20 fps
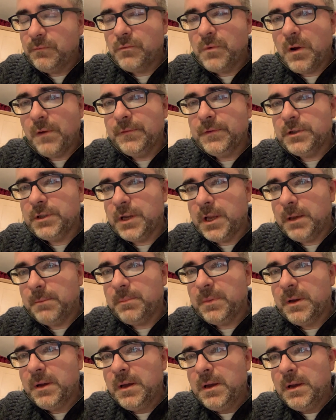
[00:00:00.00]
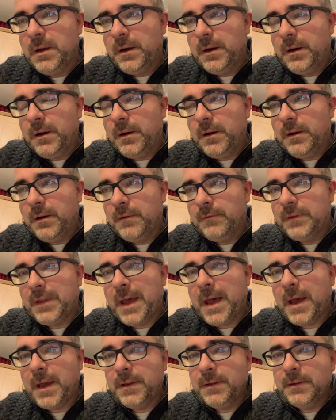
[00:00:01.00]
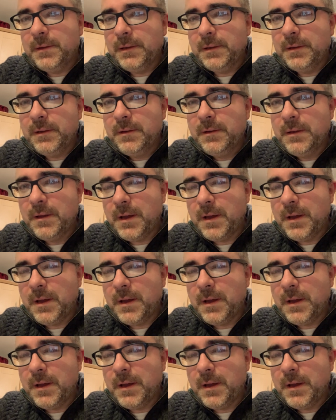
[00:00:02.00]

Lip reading: rough shape of the handle,